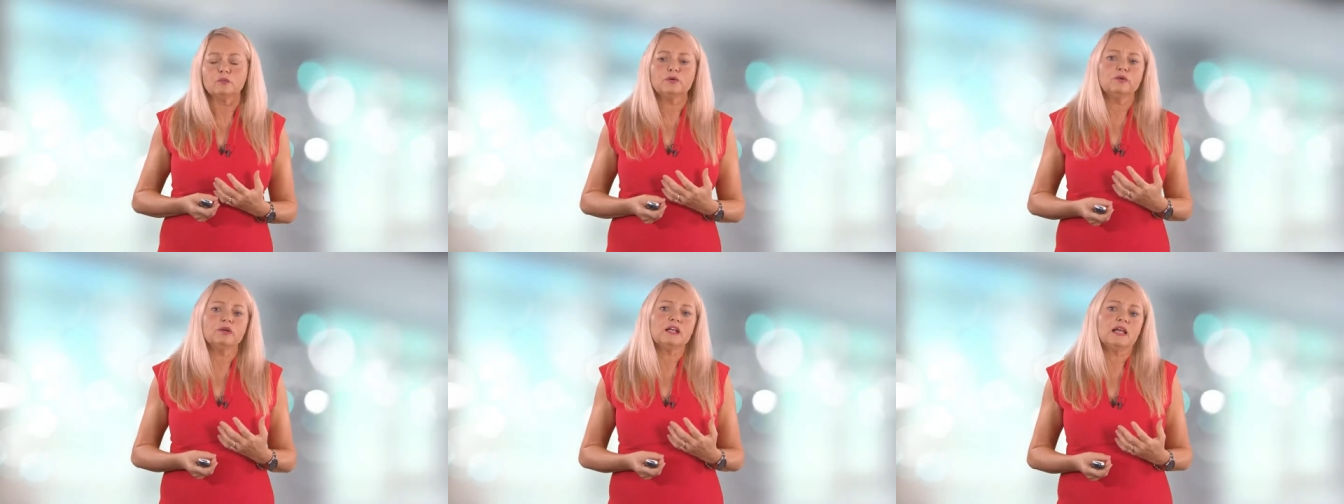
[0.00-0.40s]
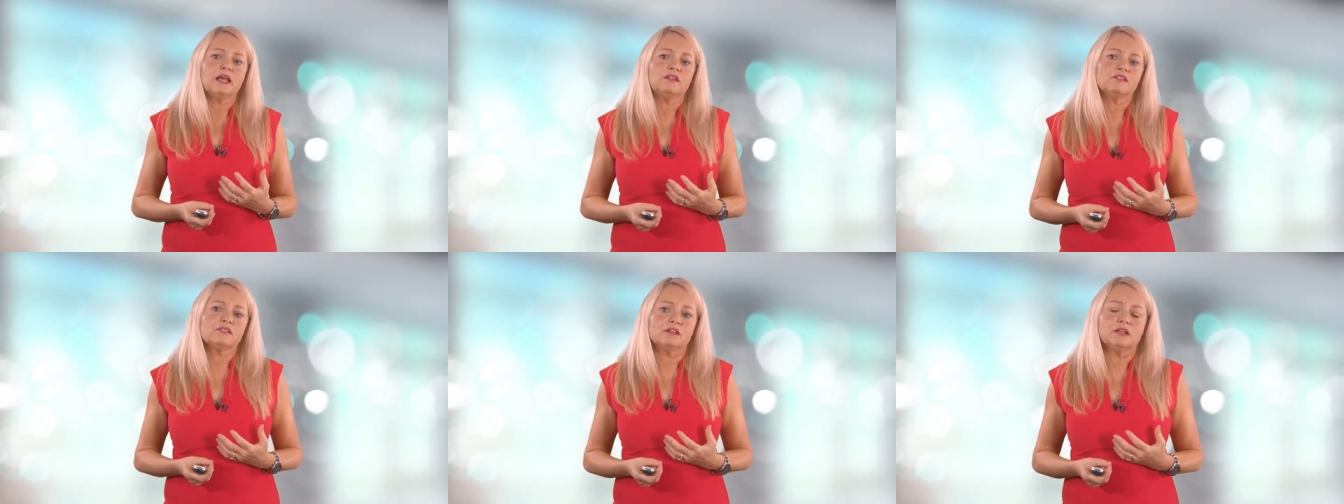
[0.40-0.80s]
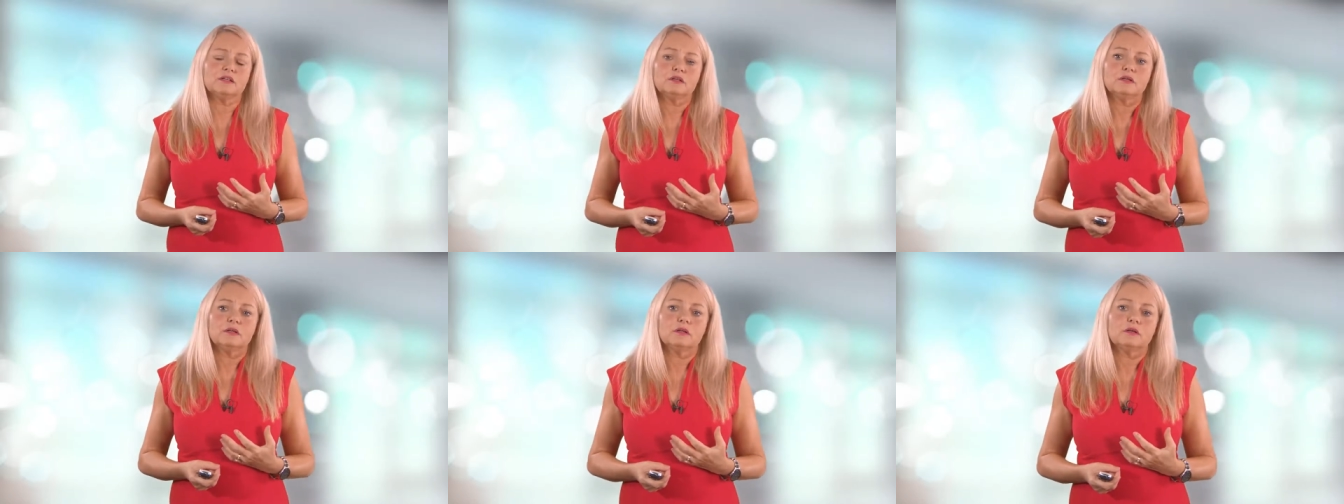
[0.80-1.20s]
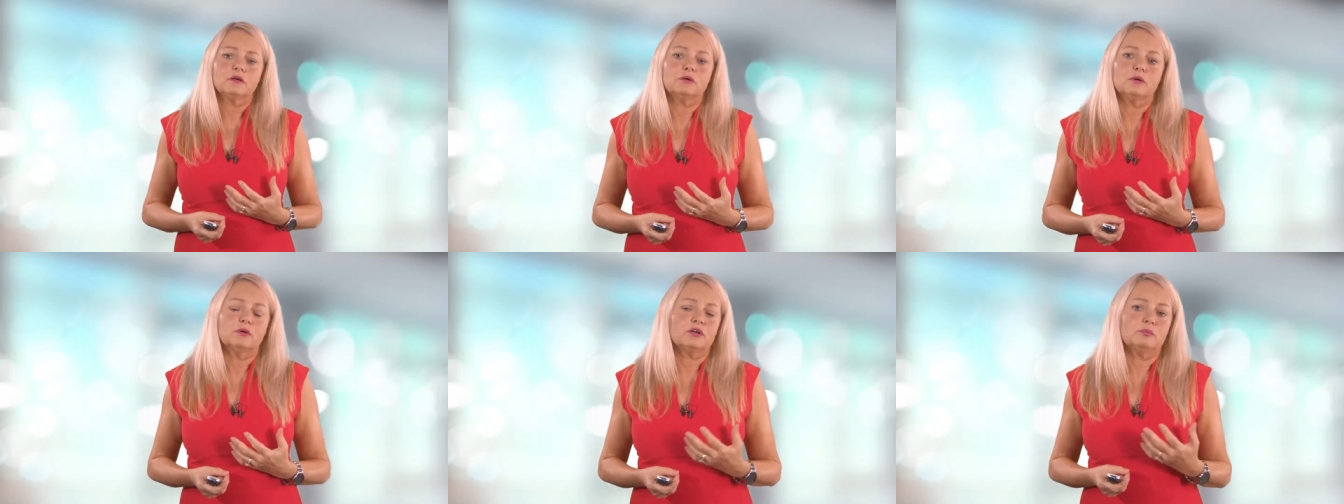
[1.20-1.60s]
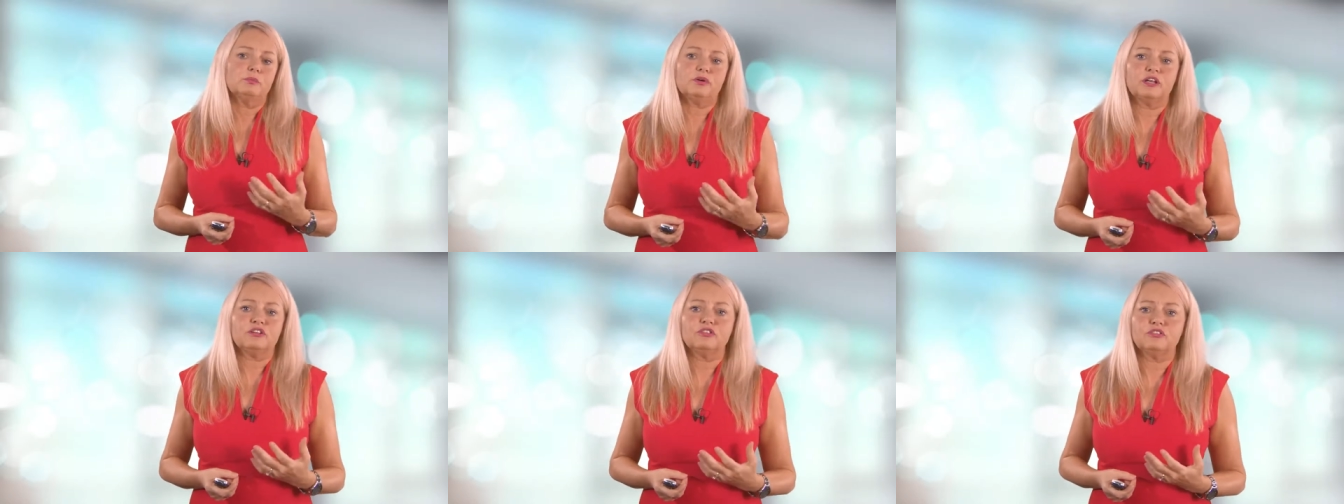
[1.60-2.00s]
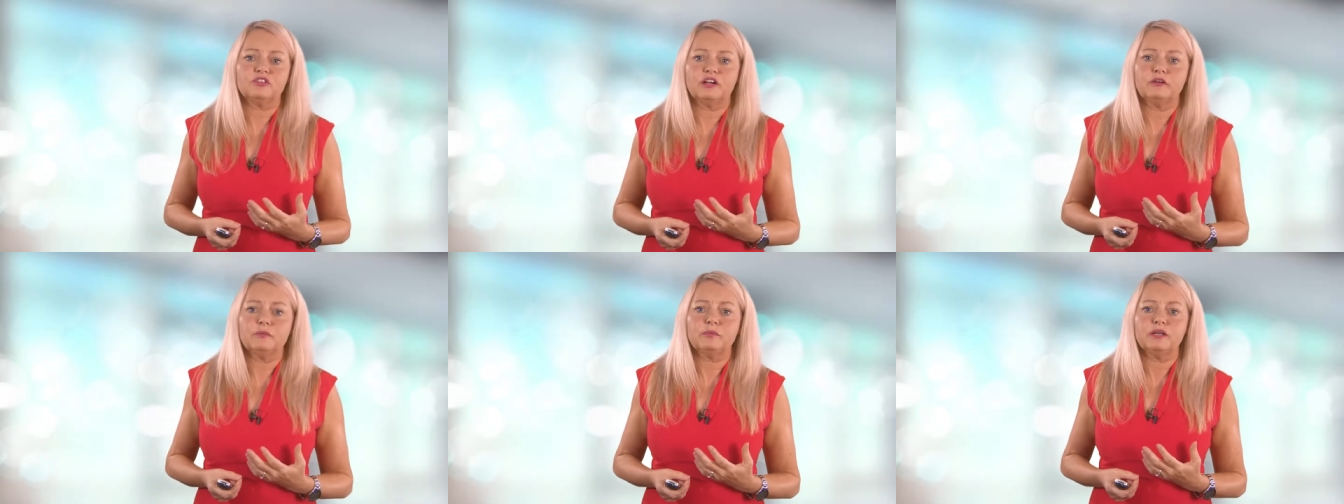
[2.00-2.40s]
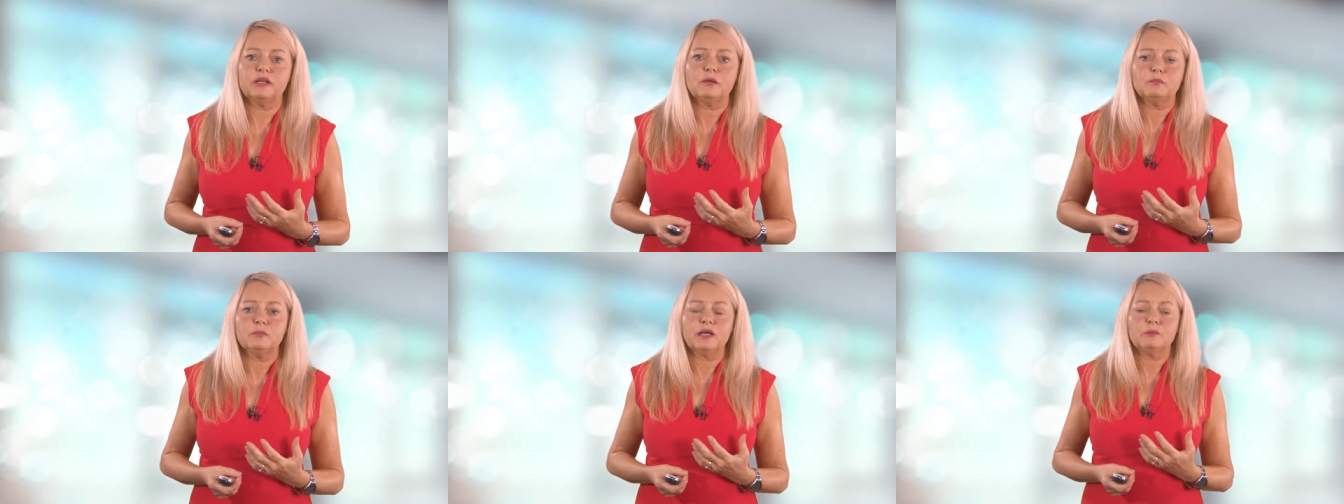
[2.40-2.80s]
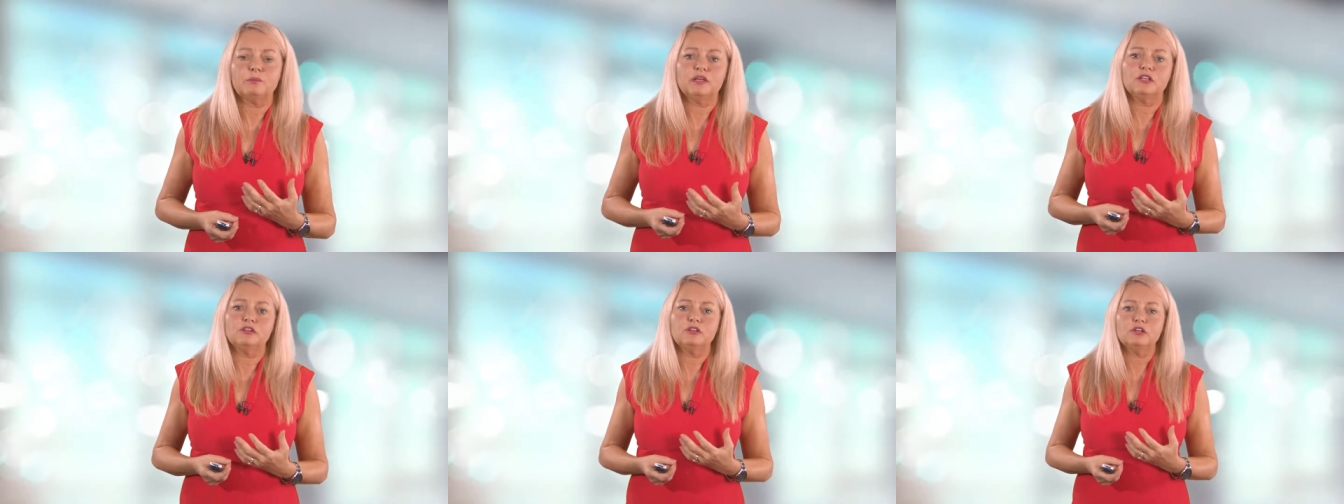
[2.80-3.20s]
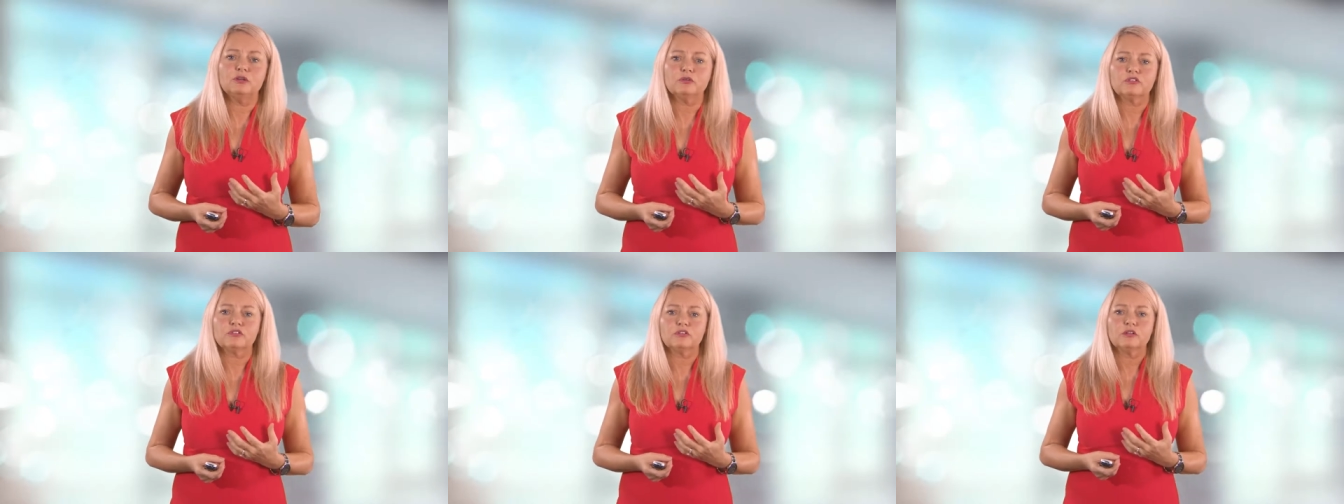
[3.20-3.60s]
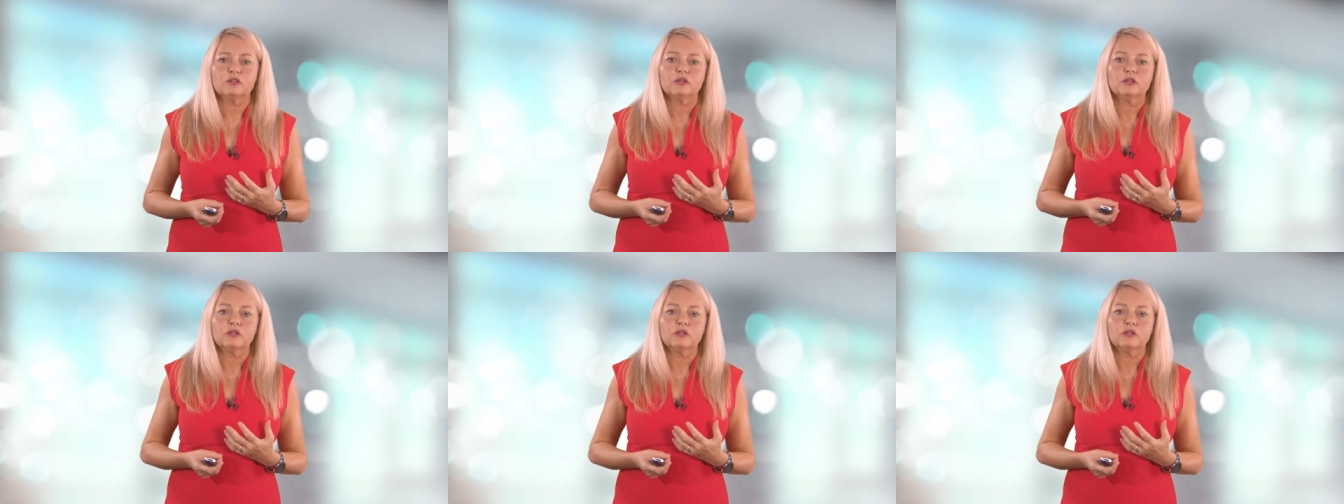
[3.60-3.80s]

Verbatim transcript: wound cleansing or compression therapy may be in use,